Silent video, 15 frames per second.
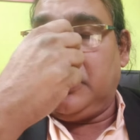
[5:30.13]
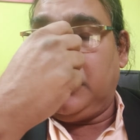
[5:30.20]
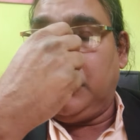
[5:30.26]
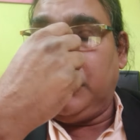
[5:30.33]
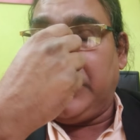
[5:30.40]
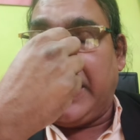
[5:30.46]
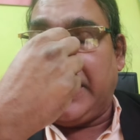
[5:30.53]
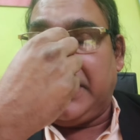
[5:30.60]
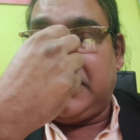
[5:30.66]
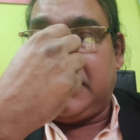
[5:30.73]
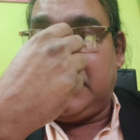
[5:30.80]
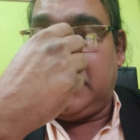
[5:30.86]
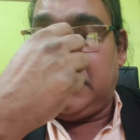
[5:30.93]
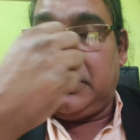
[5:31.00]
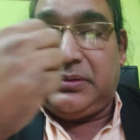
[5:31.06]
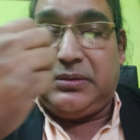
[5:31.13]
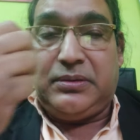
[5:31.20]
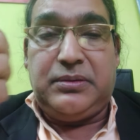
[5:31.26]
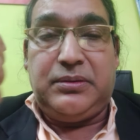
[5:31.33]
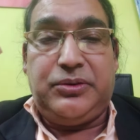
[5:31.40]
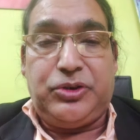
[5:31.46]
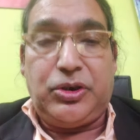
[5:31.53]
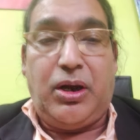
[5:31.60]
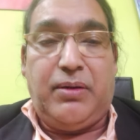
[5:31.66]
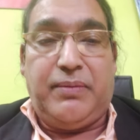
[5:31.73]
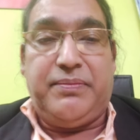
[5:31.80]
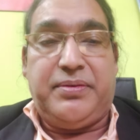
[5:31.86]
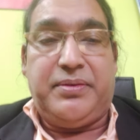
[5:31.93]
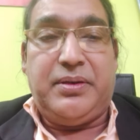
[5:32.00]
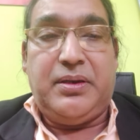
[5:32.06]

do that job